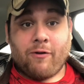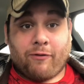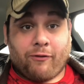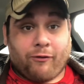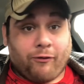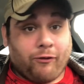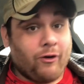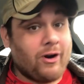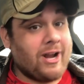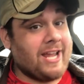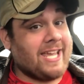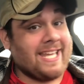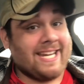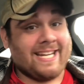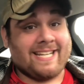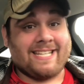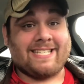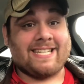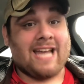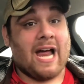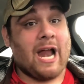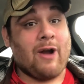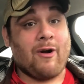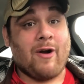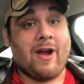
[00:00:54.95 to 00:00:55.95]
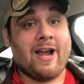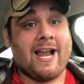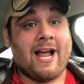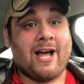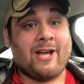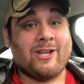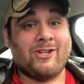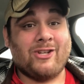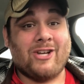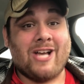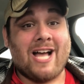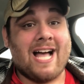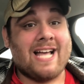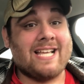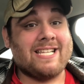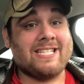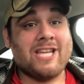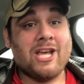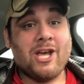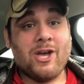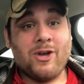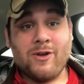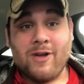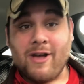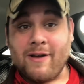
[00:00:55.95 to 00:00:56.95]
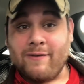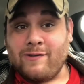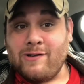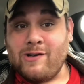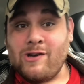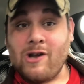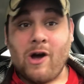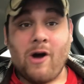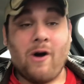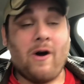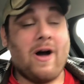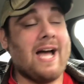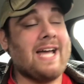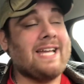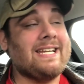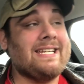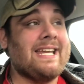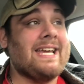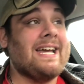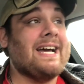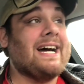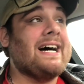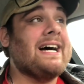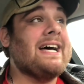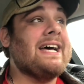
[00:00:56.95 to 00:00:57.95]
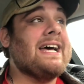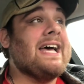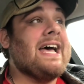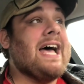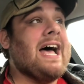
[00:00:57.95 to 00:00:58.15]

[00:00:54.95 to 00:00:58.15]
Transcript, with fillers: freaking excited right now, you guys. You have no idea.